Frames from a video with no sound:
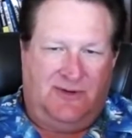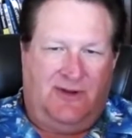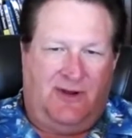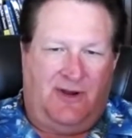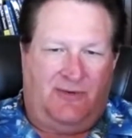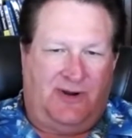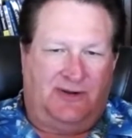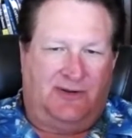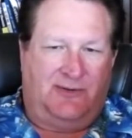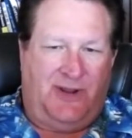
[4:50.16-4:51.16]
on a
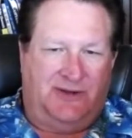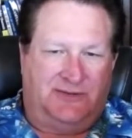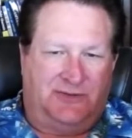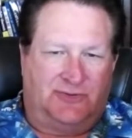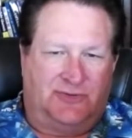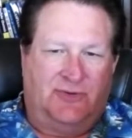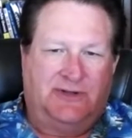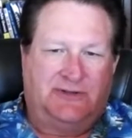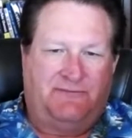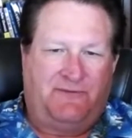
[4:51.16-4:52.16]
regular basis, do it as
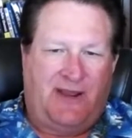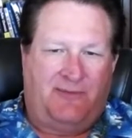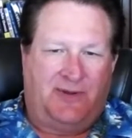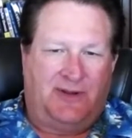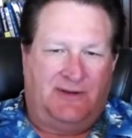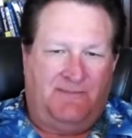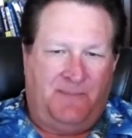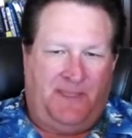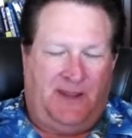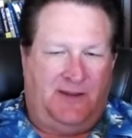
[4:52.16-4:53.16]
a family,
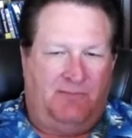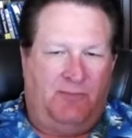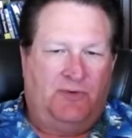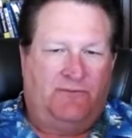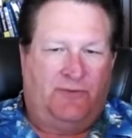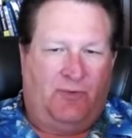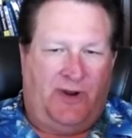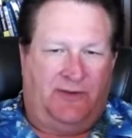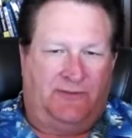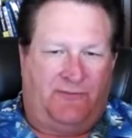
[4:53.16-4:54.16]
and then move the
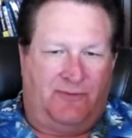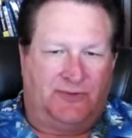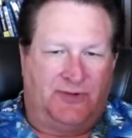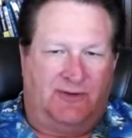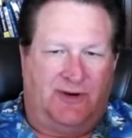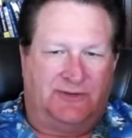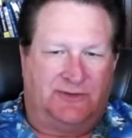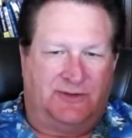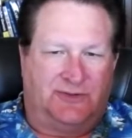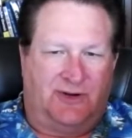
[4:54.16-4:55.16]
wealth from generation
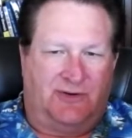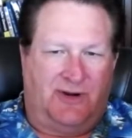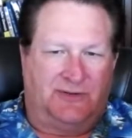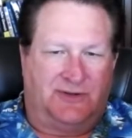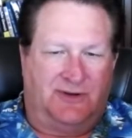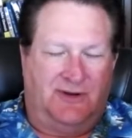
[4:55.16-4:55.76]
to generation.